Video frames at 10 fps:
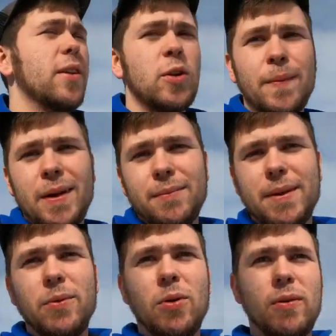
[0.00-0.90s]
the
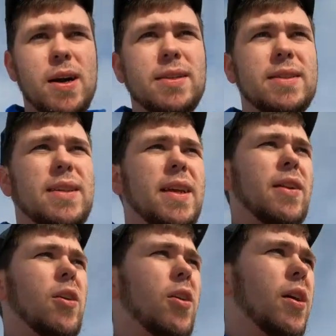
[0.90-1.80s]
aluminum, it won't rust.
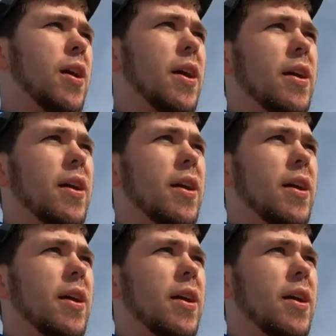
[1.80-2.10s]
You know,